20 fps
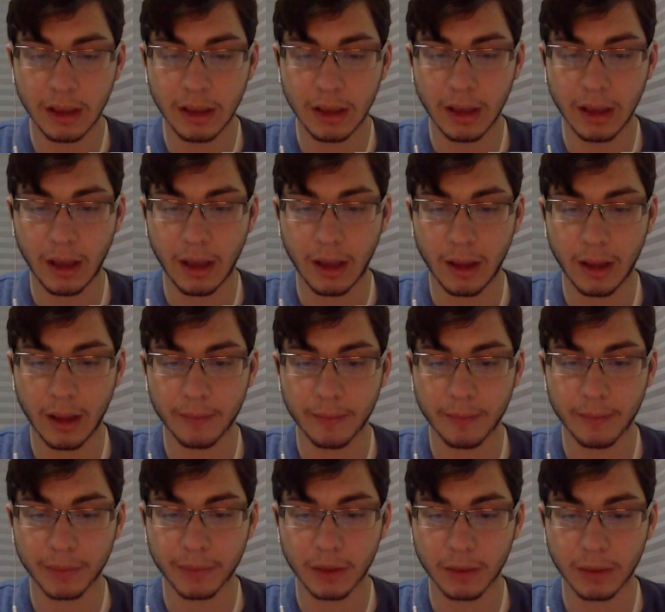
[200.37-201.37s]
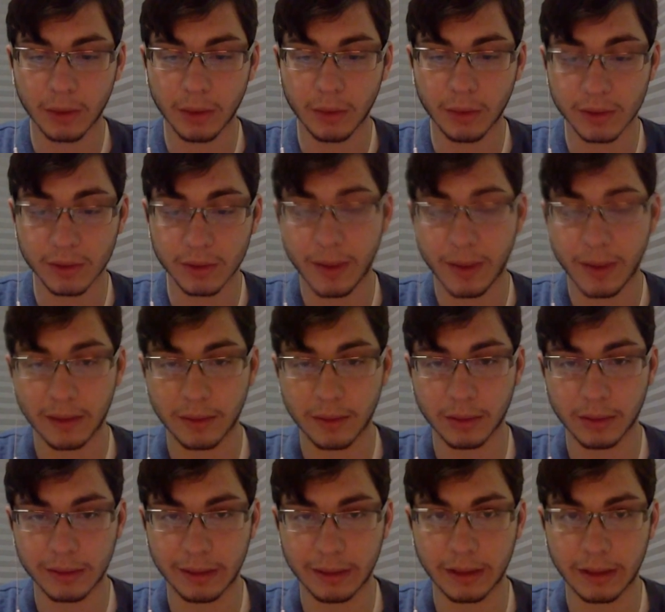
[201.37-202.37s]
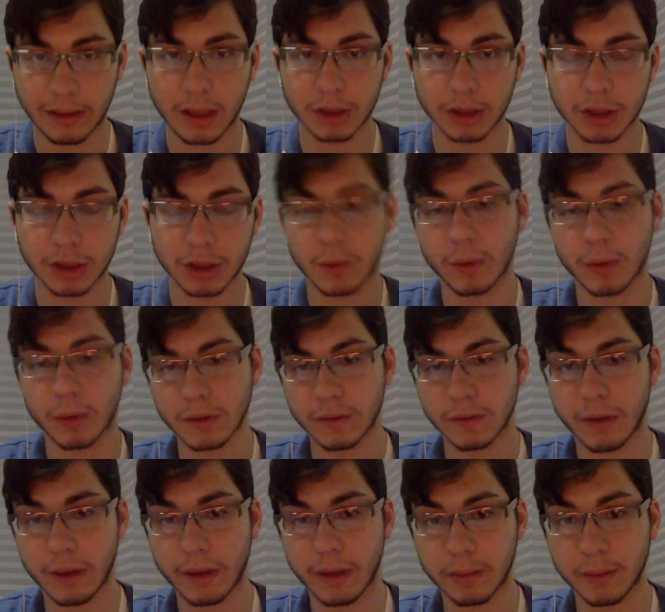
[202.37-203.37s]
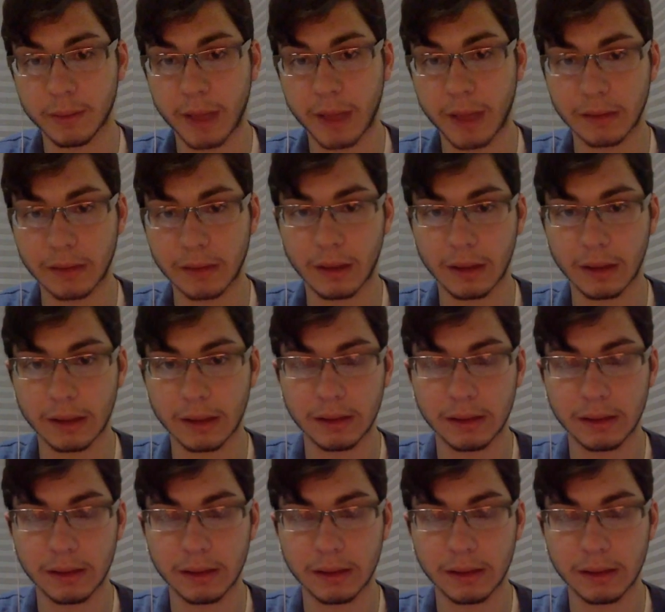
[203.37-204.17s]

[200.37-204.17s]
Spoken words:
it was a patentable technology, so we also filed a patent on it.